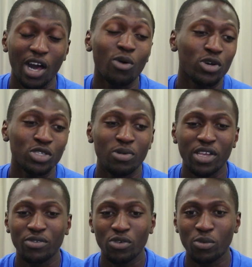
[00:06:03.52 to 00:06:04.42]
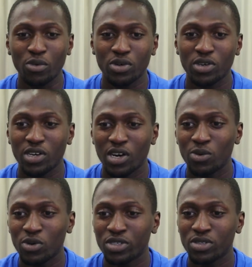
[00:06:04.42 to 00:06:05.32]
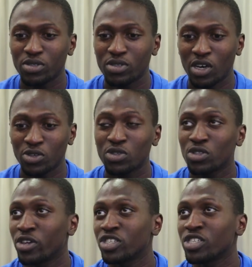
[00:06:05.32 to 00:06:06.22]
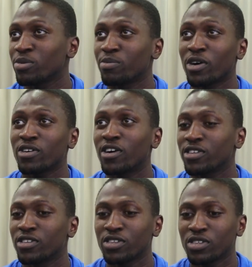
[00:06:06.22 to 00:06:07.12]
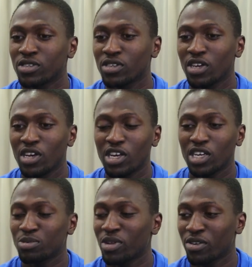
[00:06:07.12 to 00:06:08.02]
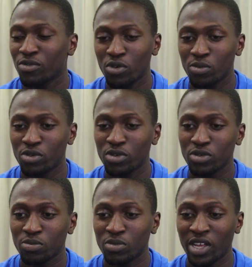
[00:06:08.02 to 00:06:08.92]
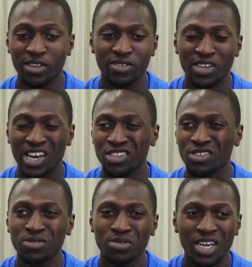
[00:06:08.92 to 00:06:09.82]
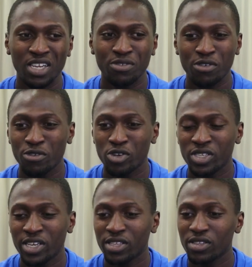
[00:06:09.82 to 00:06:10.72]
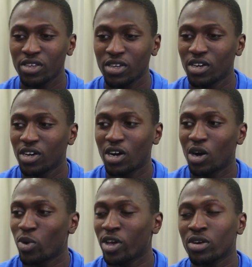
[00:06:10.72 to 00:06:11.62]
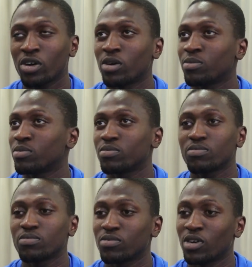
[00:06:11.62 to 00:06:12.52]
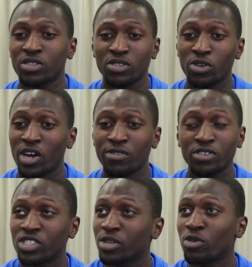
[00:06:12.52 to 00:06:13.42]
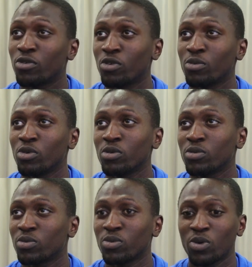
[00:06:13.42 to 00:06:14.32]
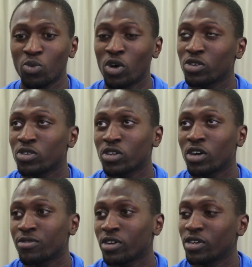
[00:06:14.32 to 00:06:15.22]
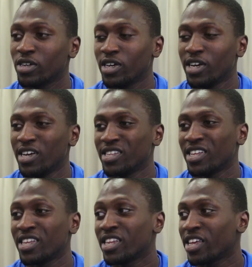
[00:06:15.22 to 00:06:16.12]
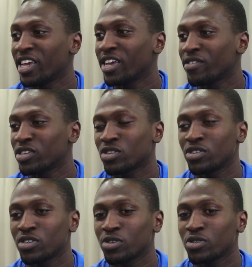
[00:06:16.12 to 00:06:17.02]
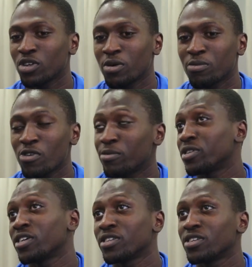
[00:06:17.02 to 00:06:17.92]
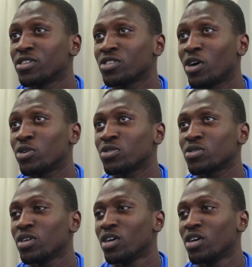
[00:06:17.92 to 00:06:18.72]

I was playing football. I was doing gym in my garden. I was playing football. Like, I had a kind of a routine. I wake up, I do either gym or football, one or the other. Then in the evenings, because it was Ramadan, so